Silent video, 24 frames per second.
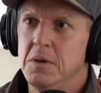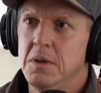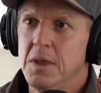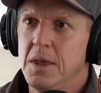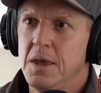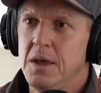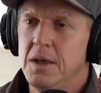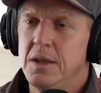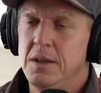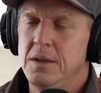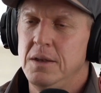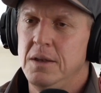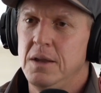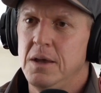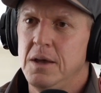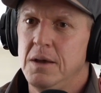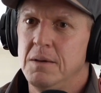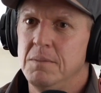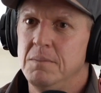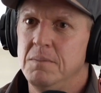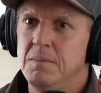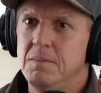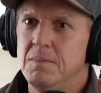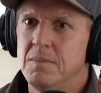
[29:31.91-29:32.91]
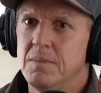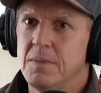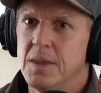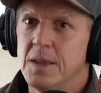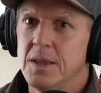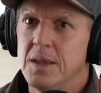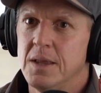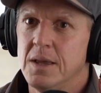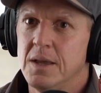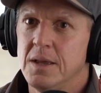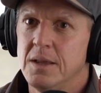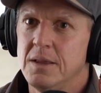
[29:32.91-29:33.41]
and
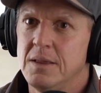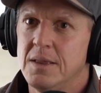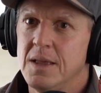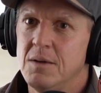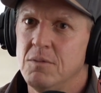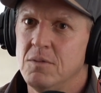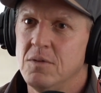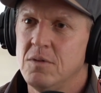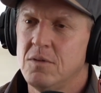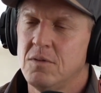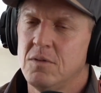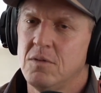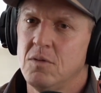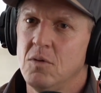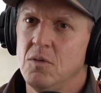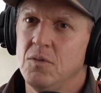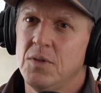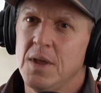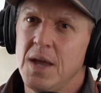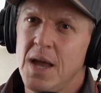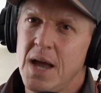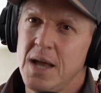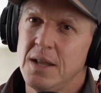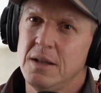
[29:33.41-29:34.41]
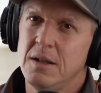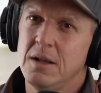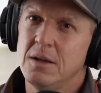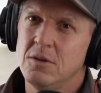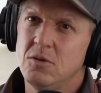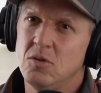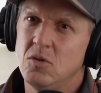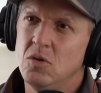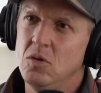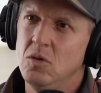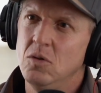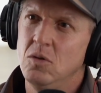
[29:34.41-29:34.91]
that was sort of, they had like
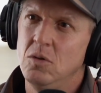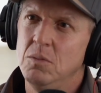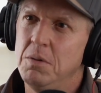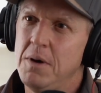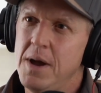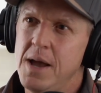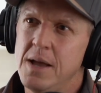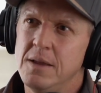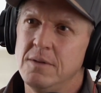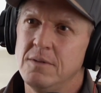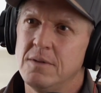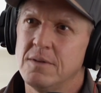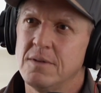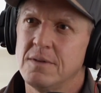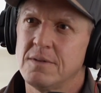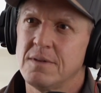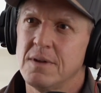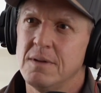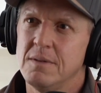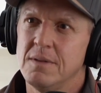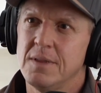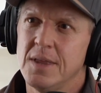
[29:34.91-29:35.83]
two brands at the same.